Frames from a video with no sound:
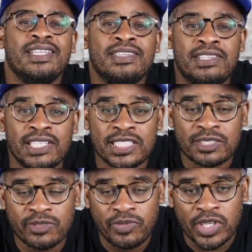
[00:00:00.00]

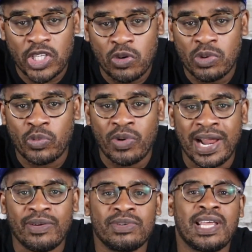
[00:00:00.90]
This video will
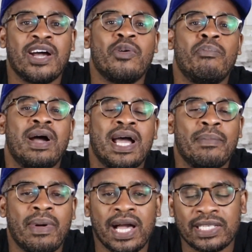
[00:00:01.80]
round out my
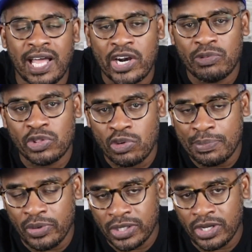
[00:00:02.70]
mock lottery
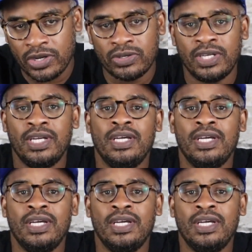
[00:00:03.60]
3.0.